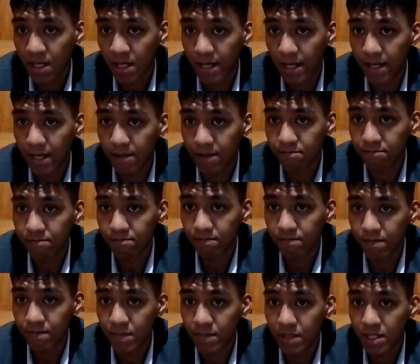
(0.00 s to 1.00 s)

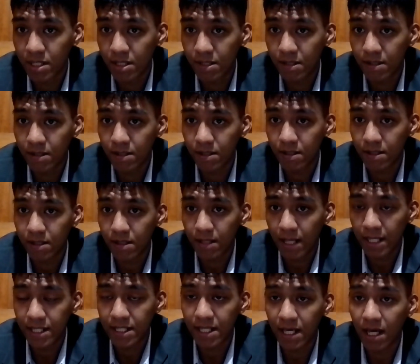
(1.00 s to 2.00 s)
and
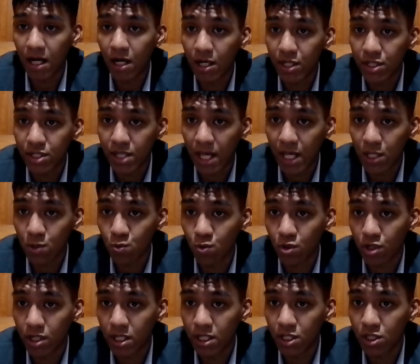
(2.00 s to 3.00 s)
let's say us as
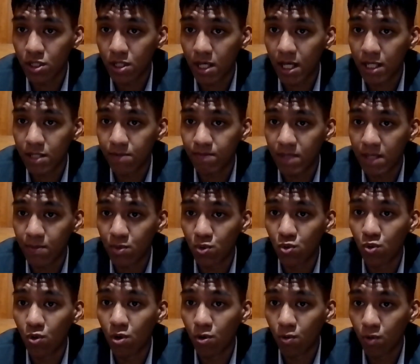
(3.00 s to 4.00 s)
people
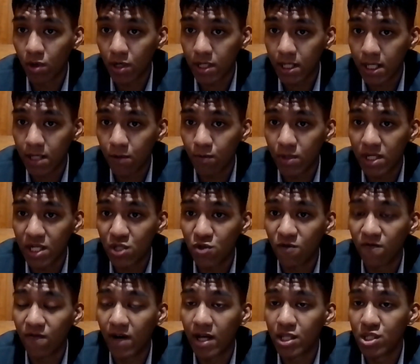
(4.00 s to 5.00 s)
who are working, we need to
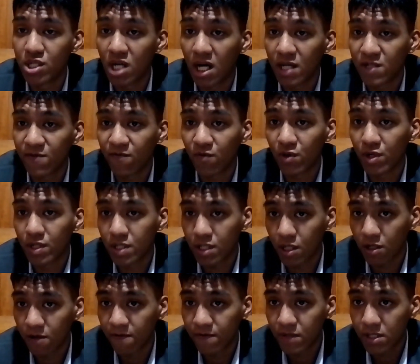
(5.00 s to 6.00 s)
find jobs for
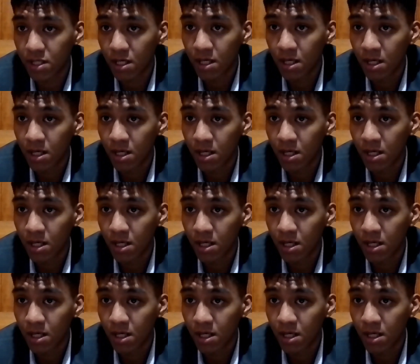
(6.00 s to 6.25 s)
ourselves.